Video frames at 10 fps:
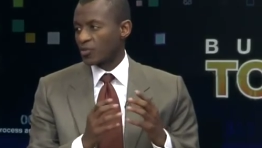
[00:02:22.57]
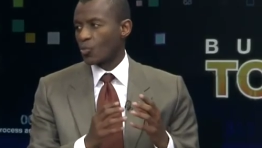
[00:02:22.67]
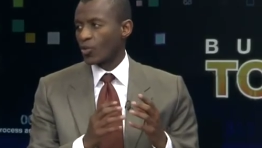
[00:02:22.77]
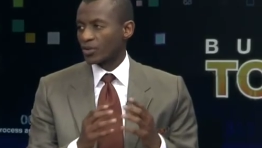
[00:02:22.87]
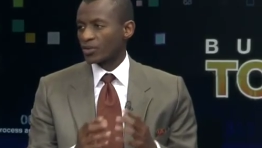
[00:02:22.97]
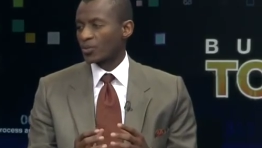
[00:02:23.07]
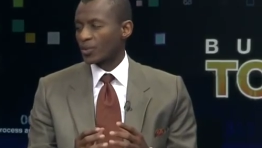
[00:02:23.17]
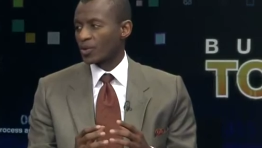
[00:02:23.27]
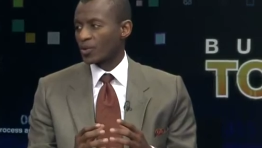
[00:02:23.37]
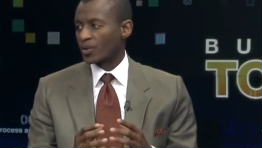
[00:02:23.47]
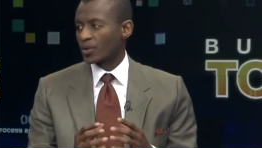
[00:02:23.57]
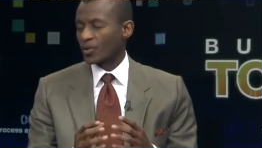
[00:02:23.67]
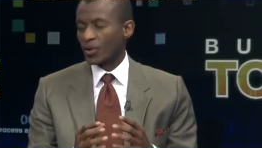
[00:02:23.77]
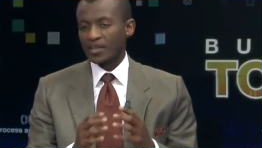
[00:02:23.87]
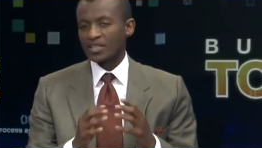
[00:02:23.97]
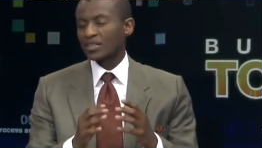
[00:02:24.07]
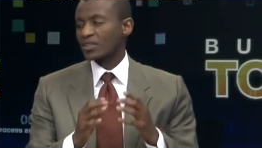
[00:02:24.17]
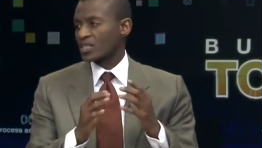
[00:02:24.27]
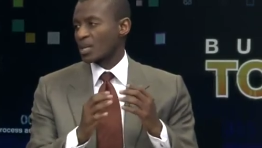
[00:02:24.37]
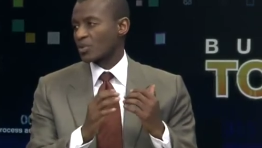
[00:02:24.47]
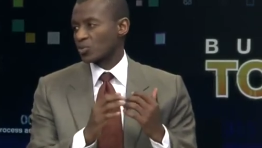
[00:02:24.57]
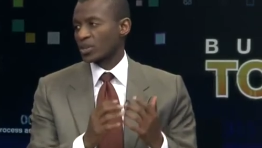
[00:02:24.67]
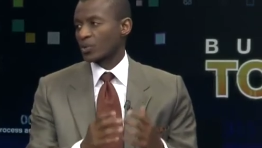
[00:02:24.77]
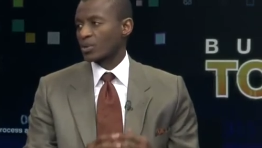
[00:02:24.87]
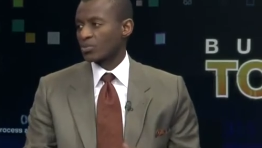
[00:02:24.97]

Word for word: from what to what, or, or are they still the same as what they were